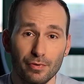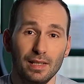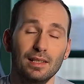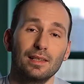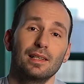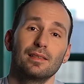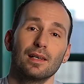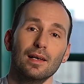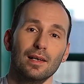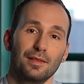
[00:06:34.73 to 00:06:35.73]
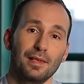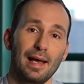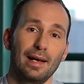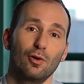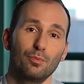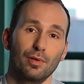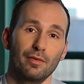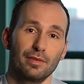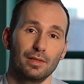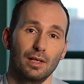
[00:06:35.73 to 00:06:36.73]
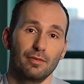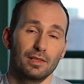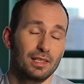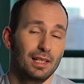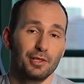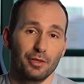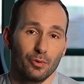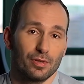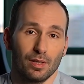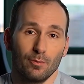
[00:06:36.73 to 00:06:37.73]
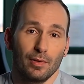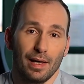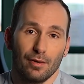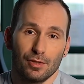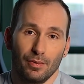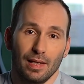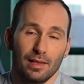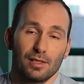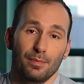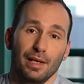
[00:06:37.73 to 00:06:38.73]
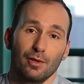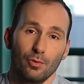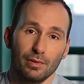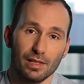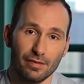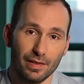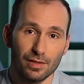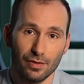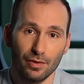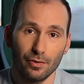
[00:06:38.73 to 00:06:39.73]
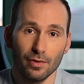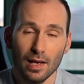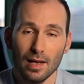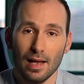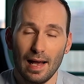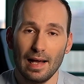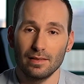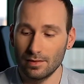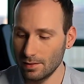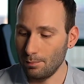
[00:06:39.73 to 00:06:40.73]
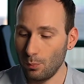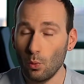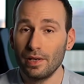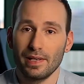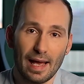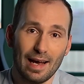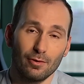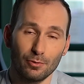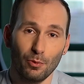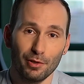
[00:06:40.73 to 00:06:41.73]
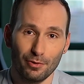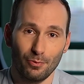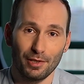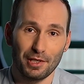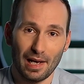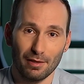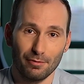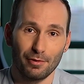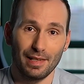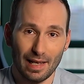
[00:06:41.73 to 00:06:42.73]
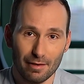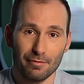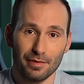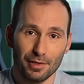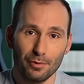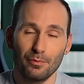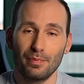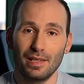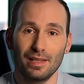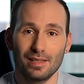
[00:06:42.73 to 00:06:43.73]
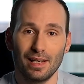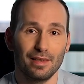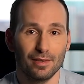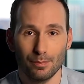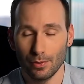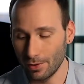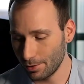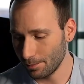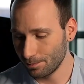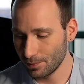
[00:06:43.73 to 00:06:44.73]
really need the help of a teacher or someone else who can explain all these things to you and point out what to watch out for in every new piece in the book.